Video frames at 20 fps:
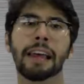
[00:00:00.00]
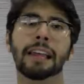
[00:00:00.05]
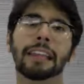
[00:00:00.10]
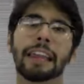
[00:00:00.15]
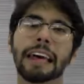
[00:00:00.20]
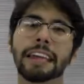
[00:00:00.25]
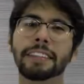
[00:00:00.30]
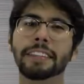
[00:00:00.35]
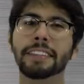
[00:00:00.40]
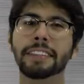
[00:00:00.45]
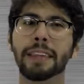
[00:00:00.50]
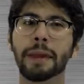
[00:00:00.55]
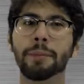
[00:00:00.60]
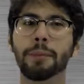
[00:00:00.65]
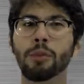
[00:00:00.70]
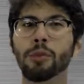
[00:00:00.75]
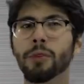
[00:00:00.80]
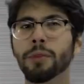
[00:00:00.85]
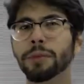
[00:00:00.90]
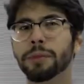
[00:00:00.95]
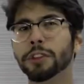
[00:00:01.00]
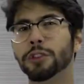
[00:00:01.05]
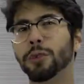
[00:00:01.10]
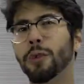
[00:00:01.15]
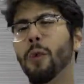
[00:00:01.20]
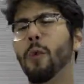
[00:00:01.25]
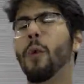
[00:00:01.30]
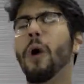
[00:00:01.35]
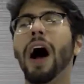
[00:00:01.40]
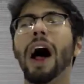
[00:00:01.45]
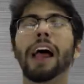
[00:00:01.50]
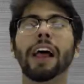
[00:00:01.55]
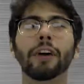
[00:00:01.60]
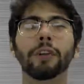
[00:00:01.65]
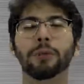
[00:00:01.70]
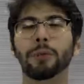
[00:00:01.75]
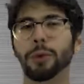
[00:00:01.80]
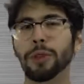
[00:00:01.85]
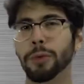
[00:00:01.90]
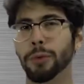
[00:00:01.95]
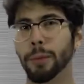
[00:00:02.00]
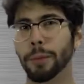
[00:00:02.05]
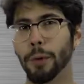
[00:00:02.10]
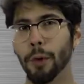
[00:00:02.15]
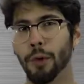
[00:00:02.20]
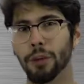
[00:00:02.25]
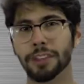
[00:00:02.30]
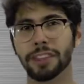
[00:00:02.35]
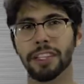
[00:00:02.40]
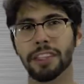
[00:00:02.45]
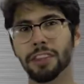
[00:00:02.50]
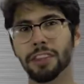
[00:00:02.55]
Last December, rumors were wild with reports that the